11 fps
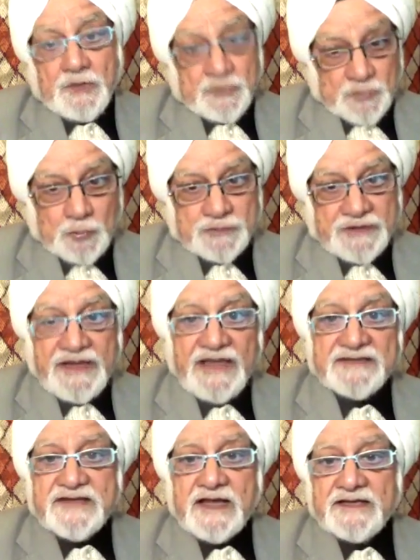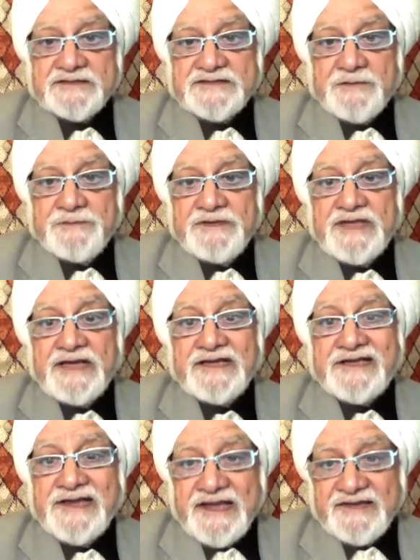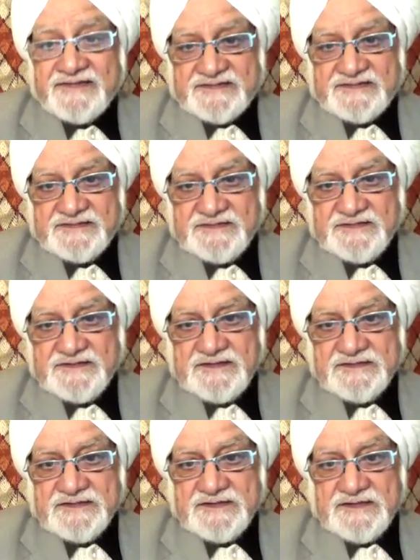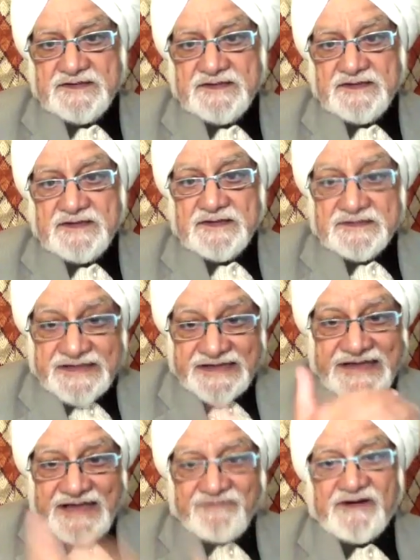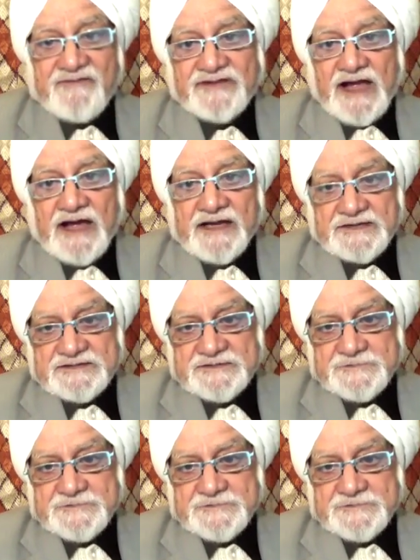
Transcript: So the next target can be to increase the level of target